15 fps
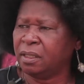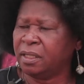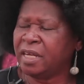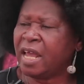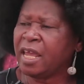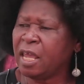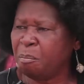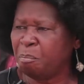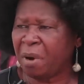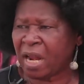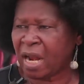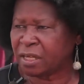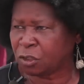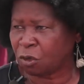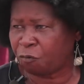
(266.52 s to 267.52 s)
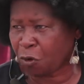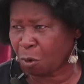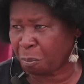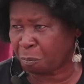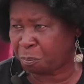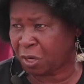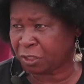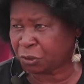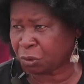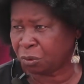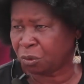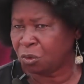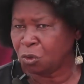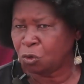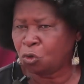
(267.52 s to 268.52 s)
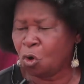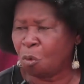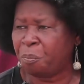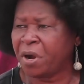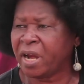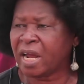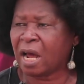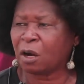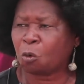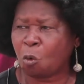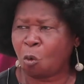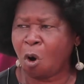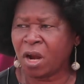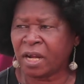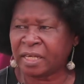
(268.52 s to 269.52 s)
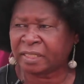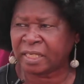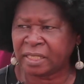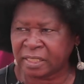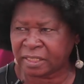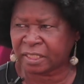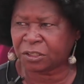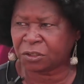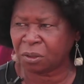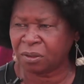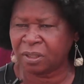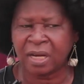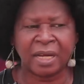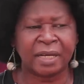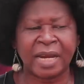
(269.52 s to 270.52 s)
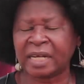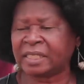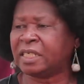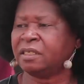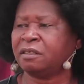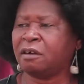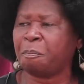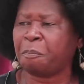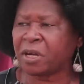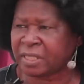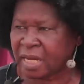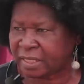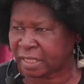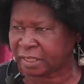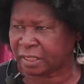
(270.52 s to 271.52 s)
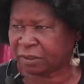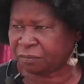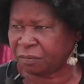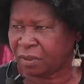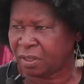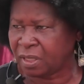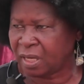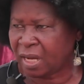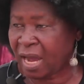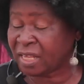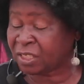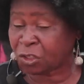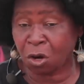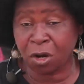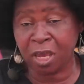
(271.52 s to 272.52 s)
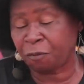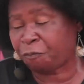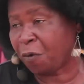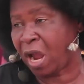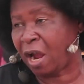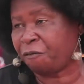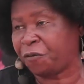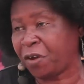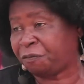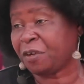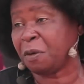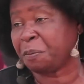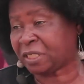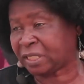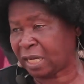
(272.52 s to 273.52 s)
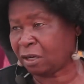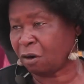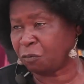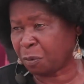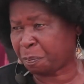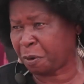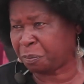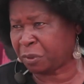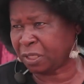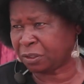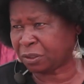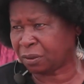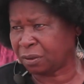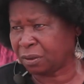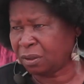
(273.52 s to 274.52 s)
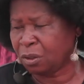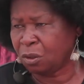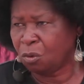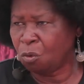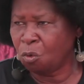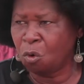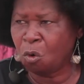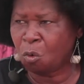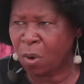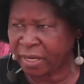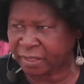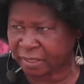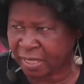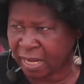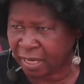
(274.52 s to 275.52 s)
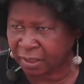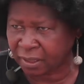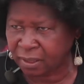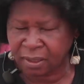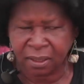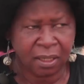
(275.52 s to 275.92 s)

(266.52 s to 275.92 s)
the imbalance of your population, to bring a quality decision that is representative. And so if we have 50% of the population, who waits that?